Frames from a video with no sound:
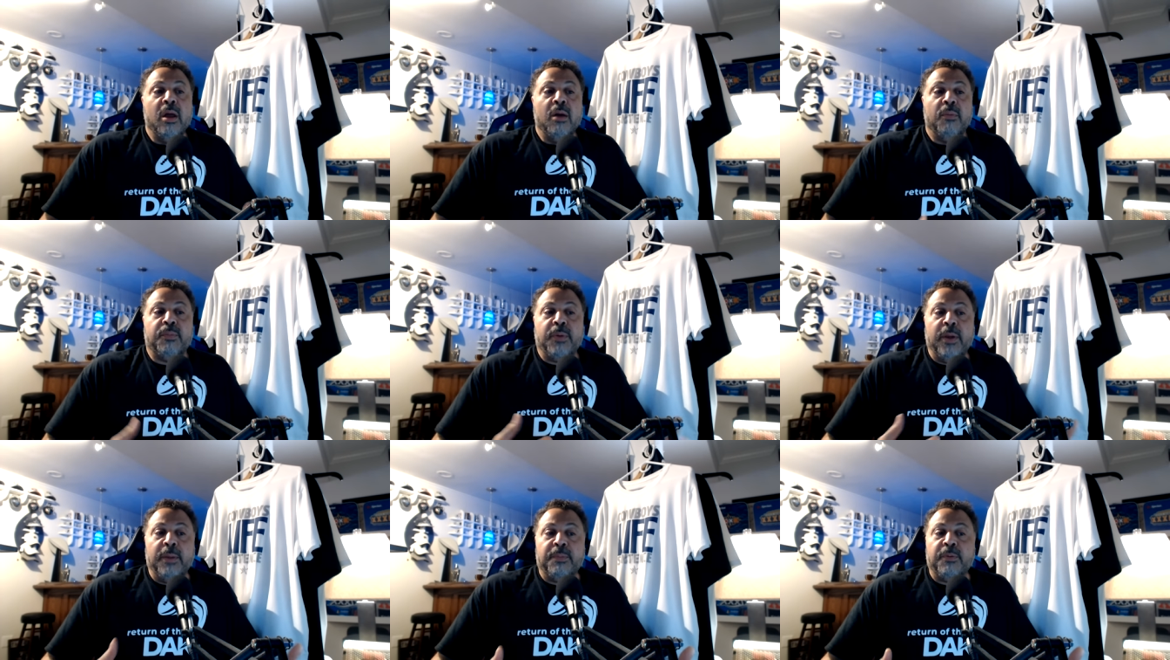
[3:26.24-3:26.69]

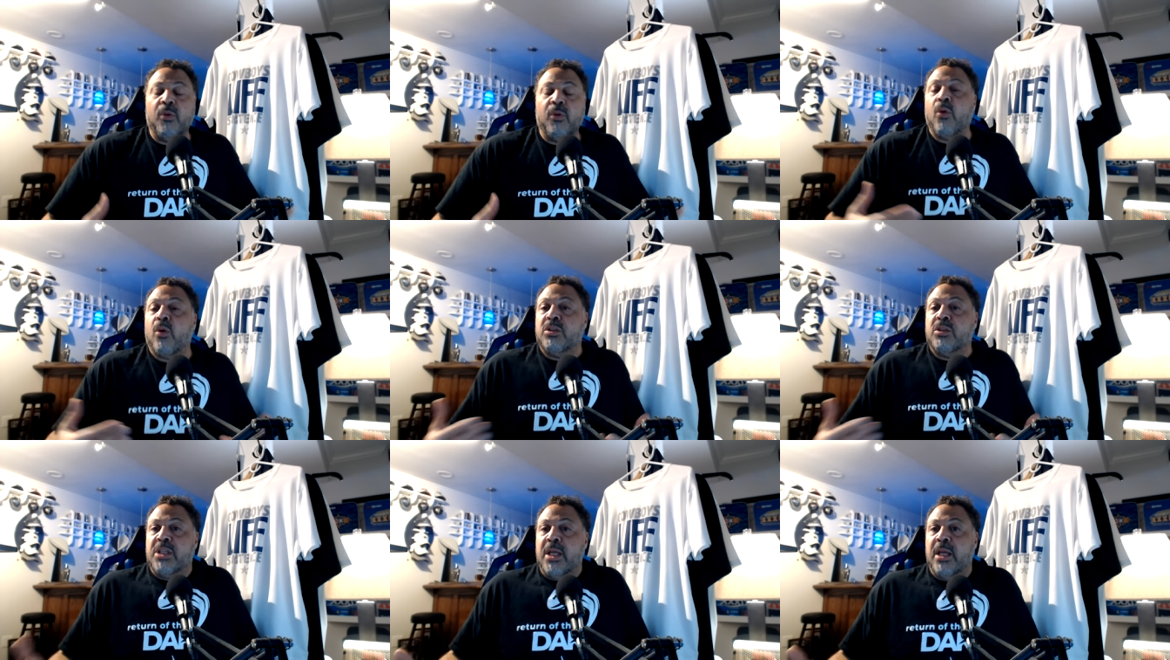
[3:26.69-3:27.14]
People who
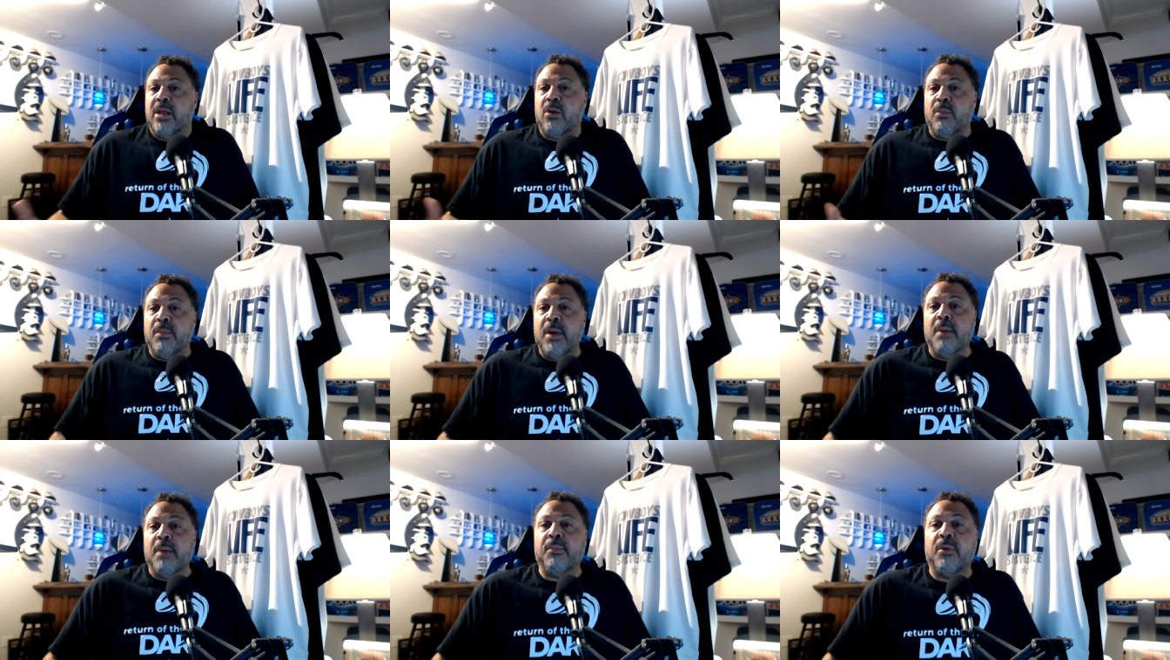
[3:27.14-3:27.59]
are channel
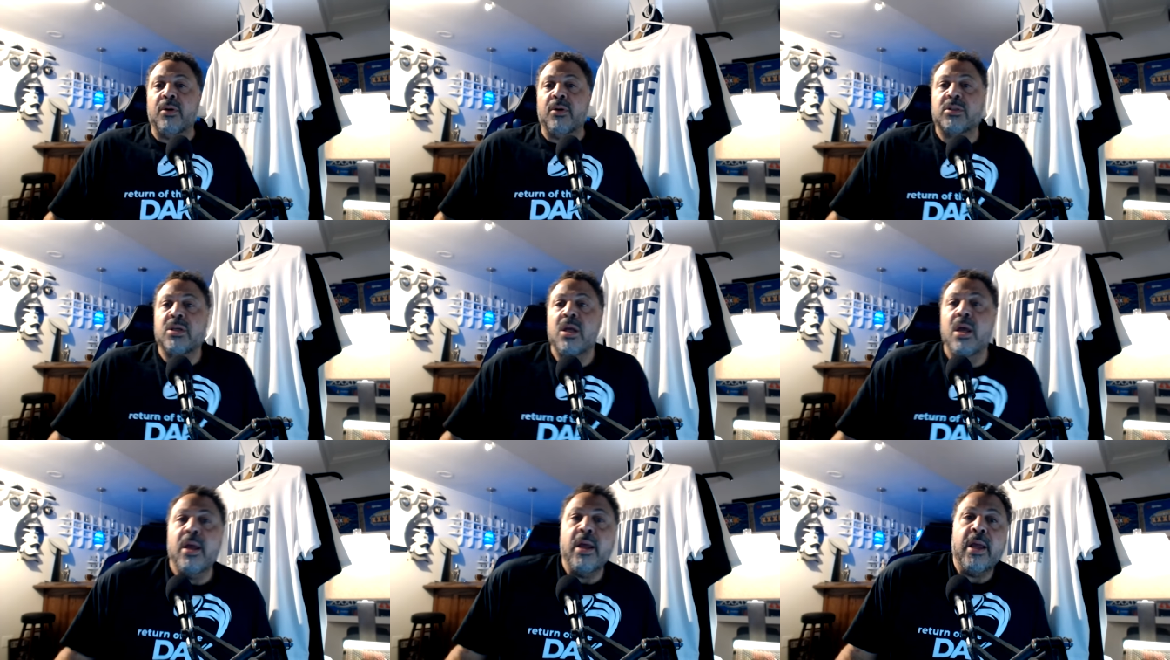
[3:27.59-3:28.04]

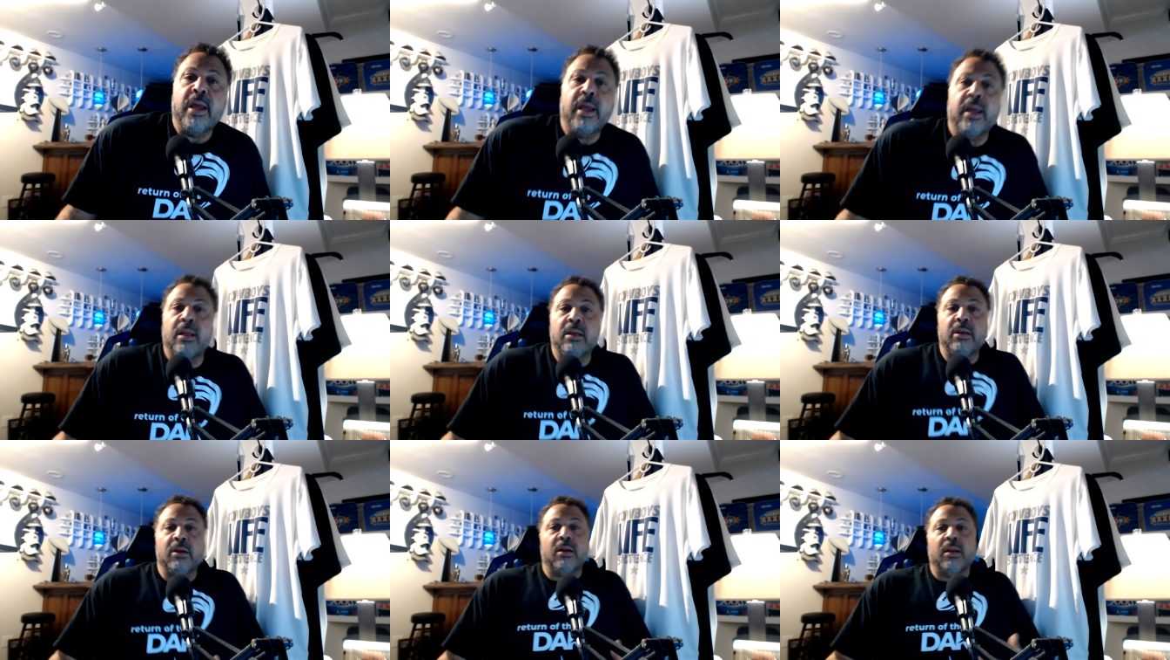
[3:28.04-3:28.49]
members,
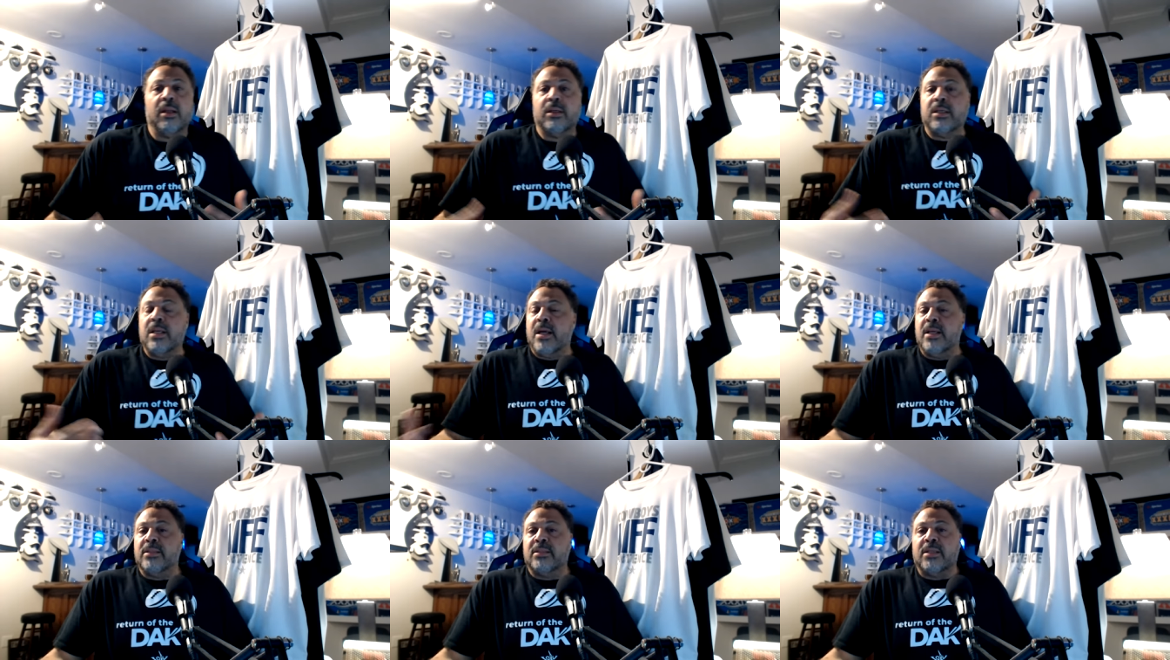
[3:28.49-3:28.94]
and you know,
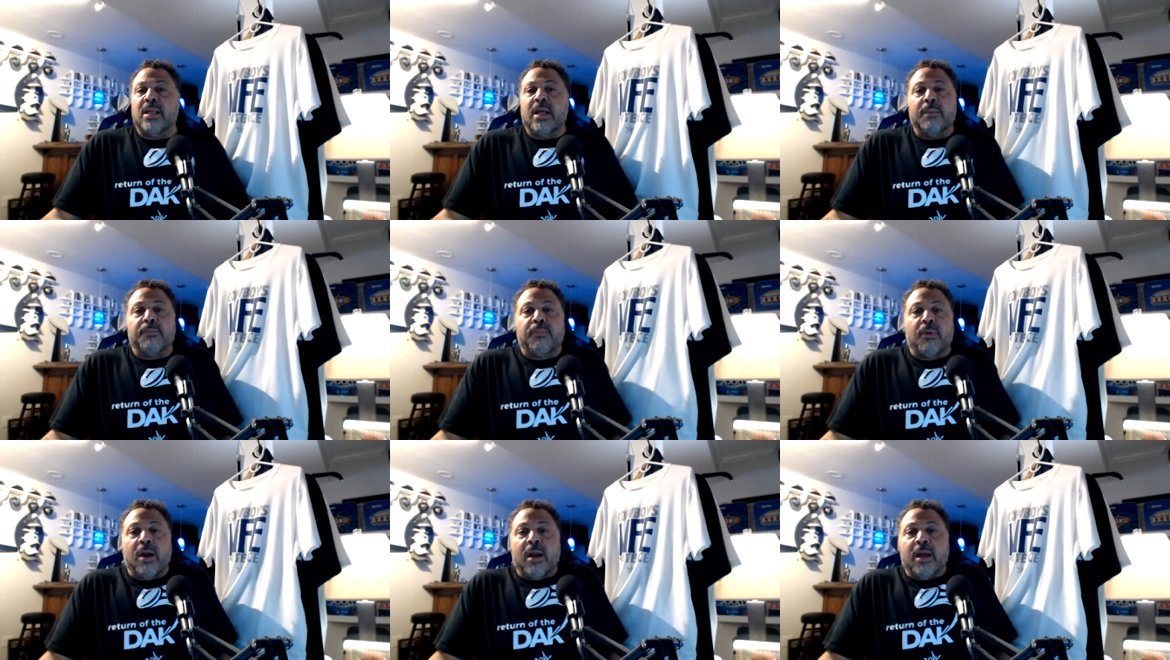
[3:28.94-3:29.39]
guys
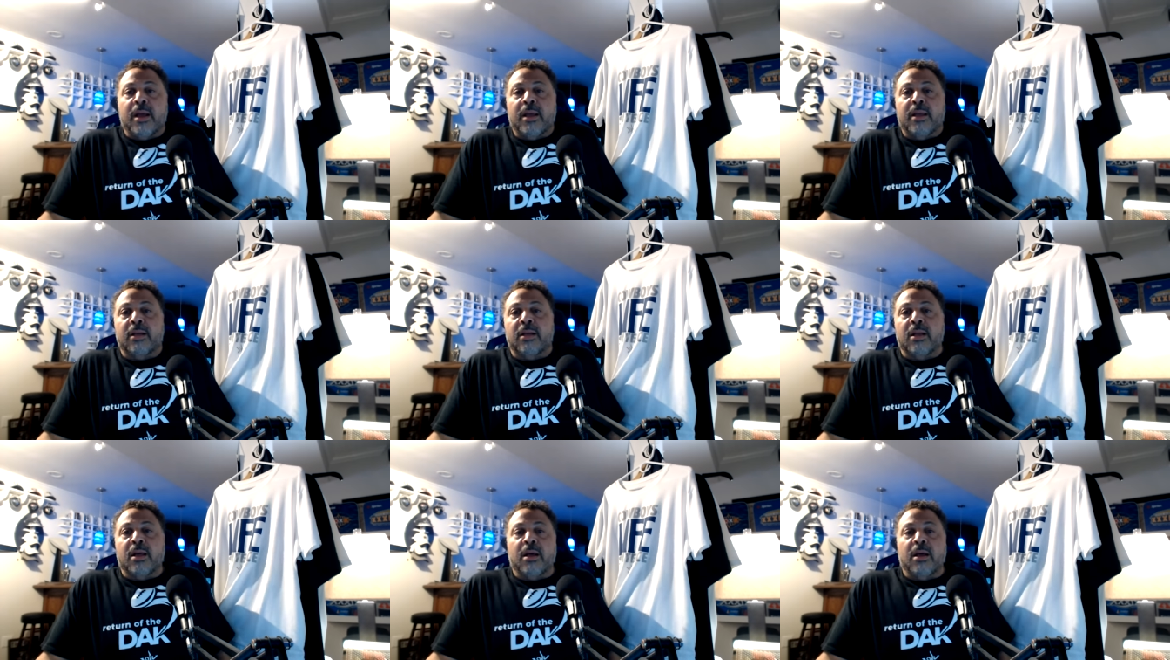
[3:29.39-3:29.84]
like
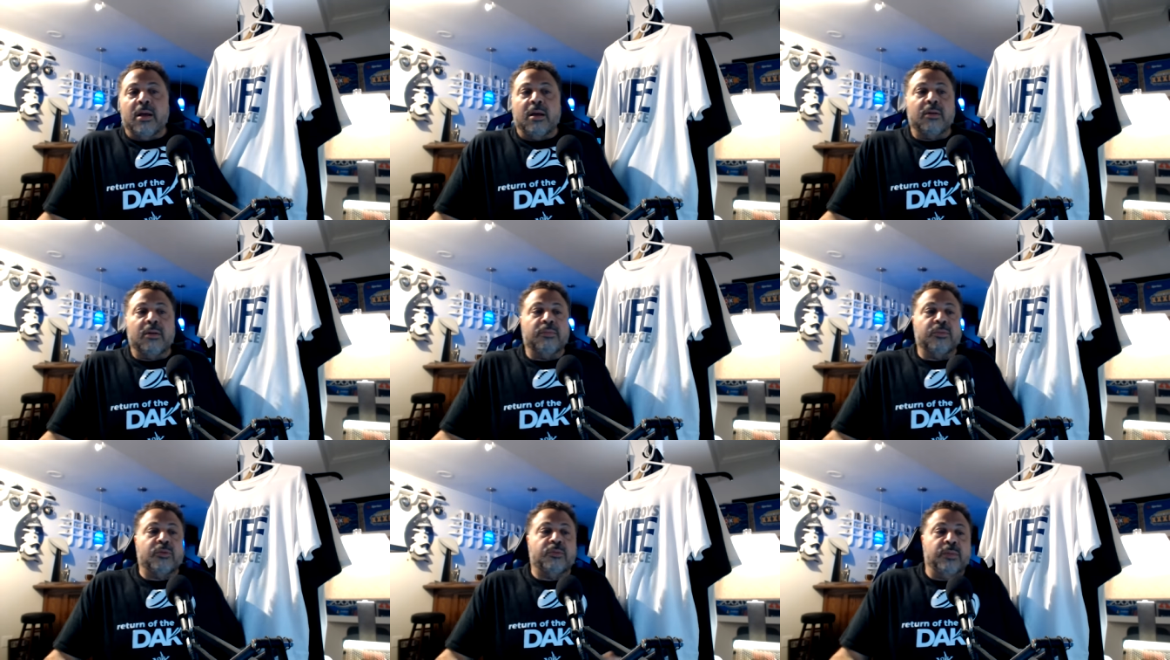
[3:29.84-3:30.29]
Brian, uh,
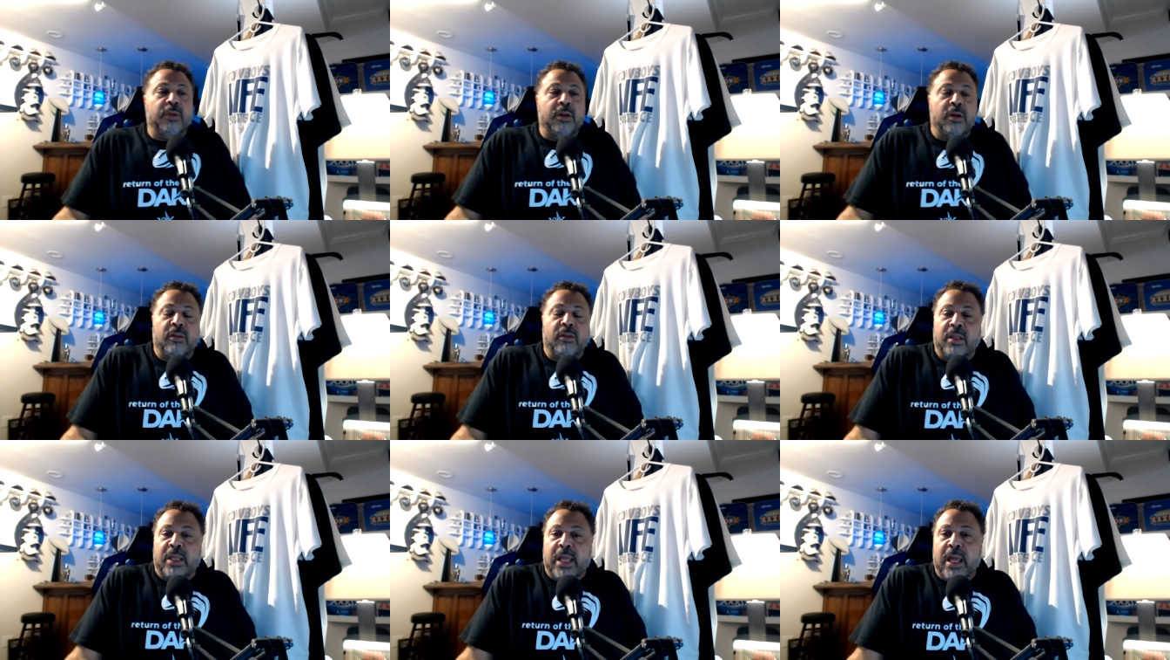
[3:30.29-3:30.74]
you
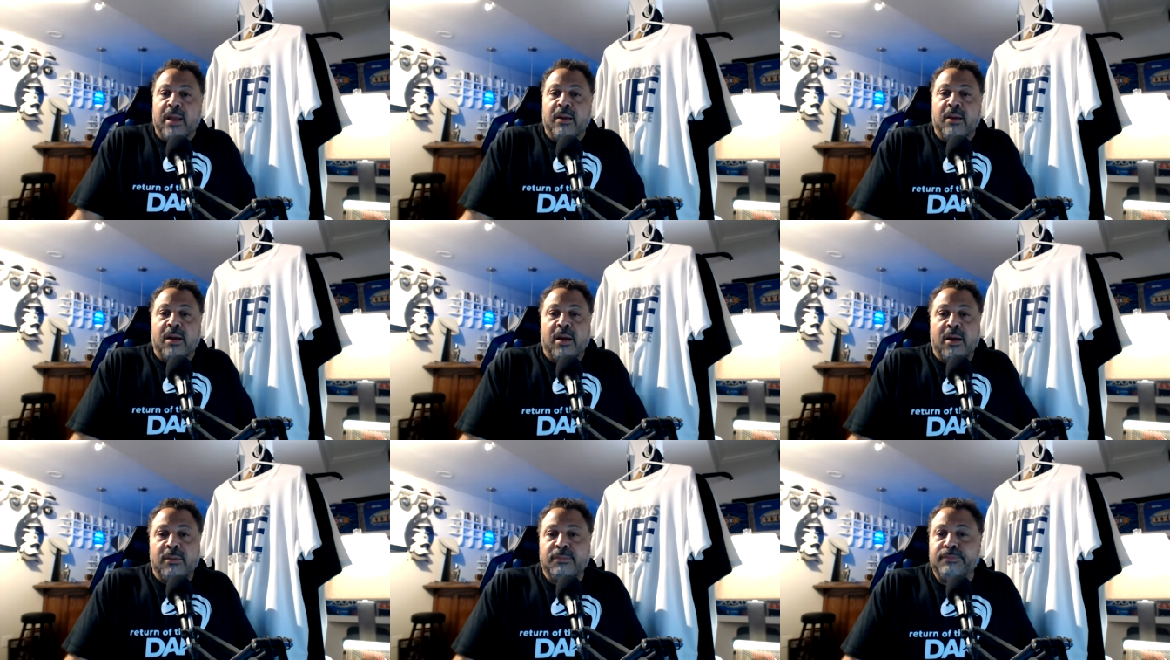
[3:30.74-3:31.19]
know, the game
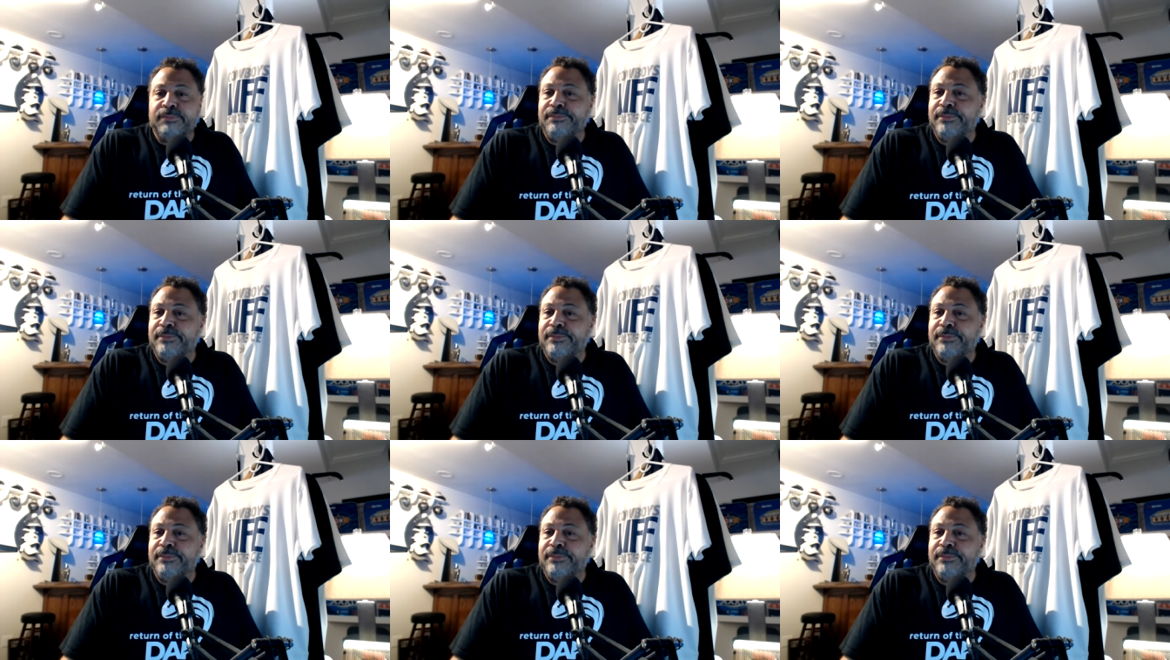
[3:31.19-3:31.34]
uh,